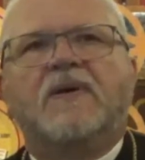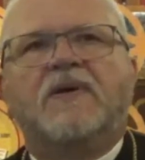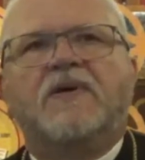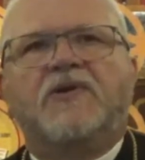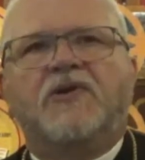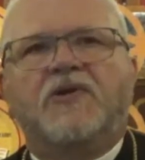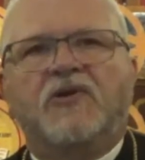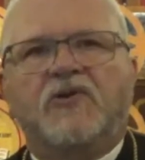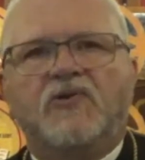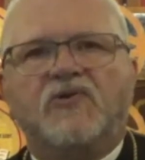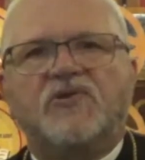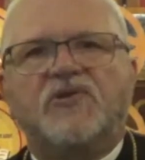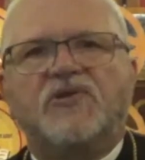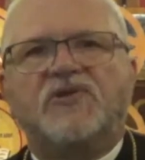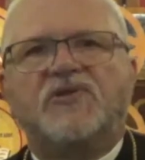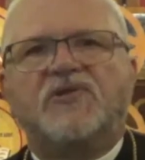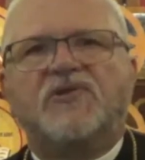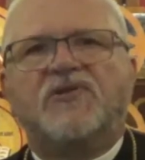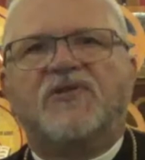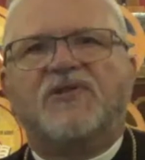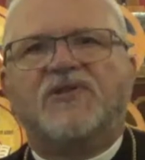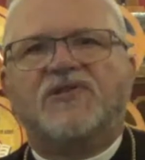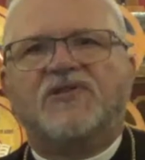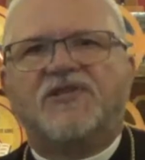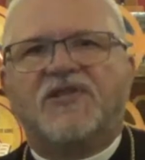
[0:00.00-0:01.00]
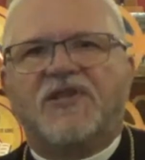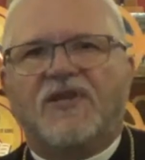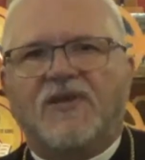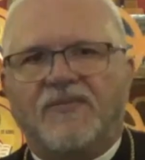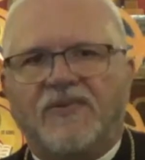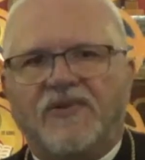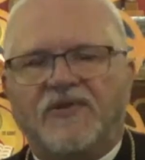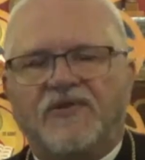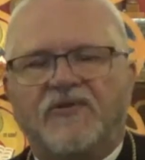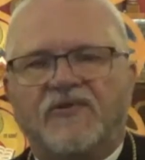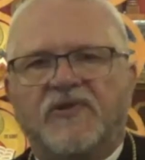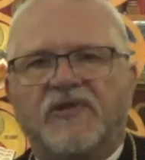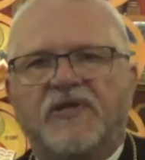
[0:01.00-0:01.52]
uses this
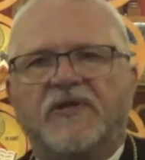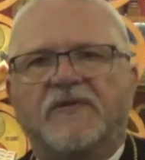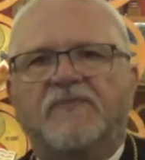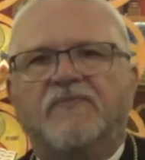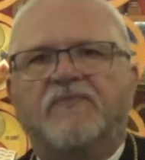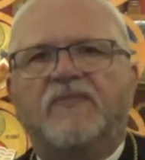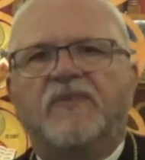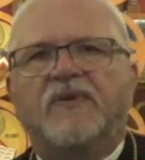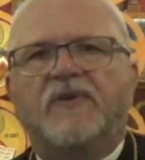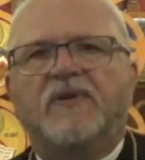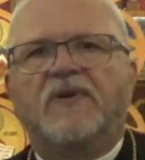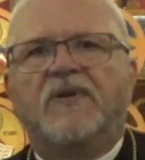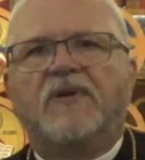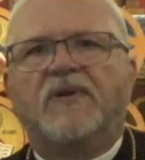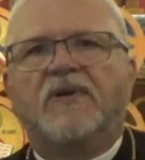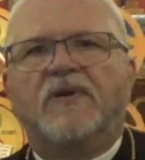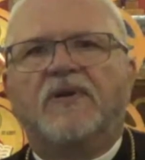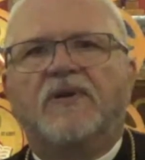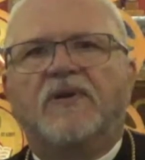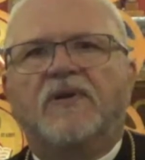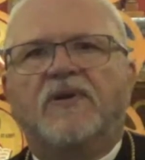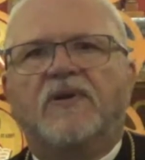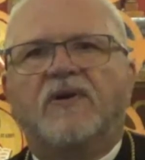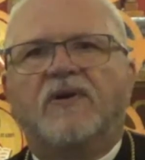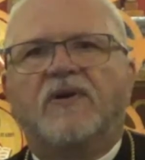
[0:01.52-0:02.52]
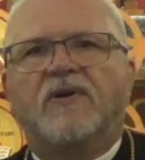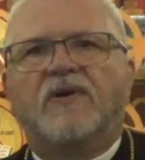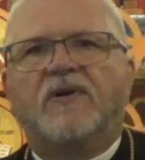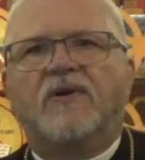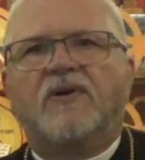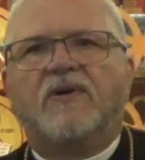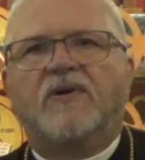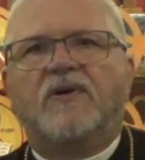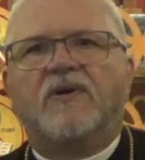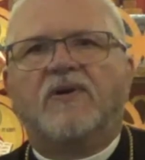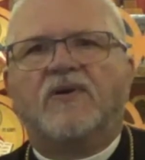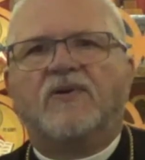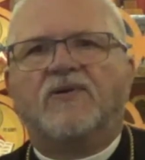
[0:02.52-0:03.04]
imagery
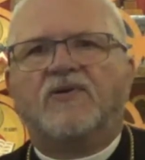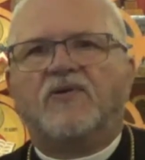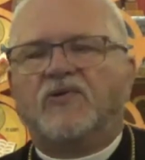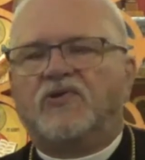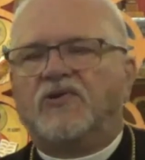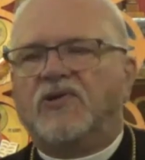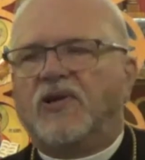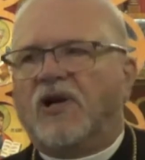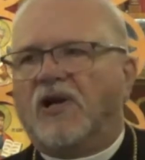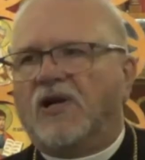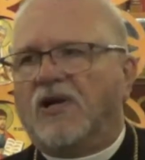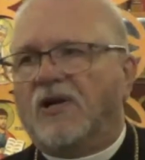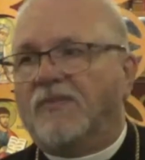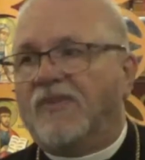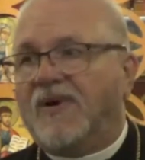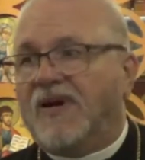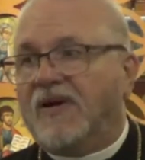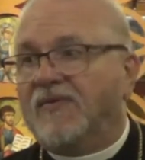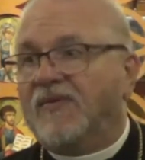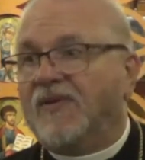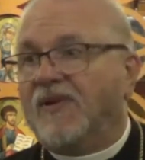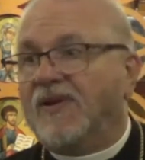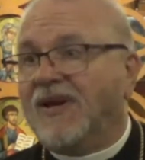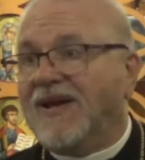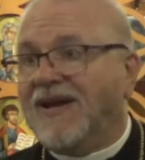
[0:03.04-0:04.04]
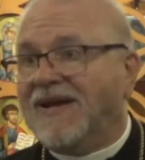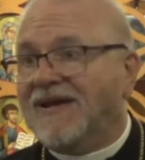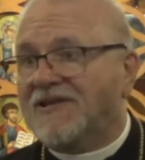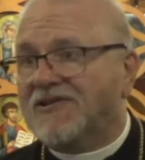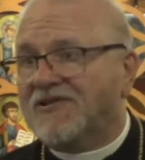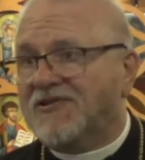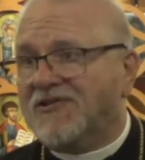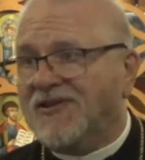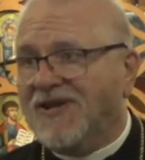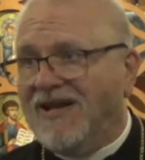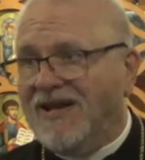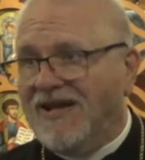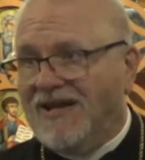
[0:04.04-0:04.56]
to talk about the
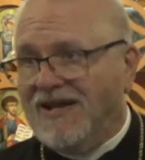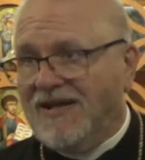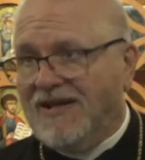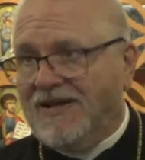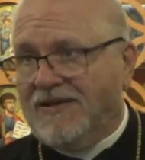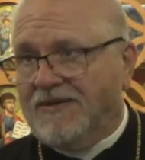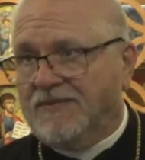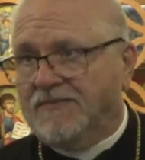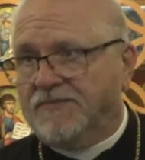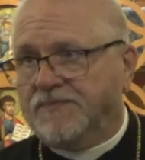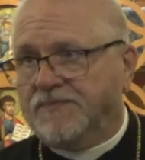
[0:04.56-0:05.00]
last day.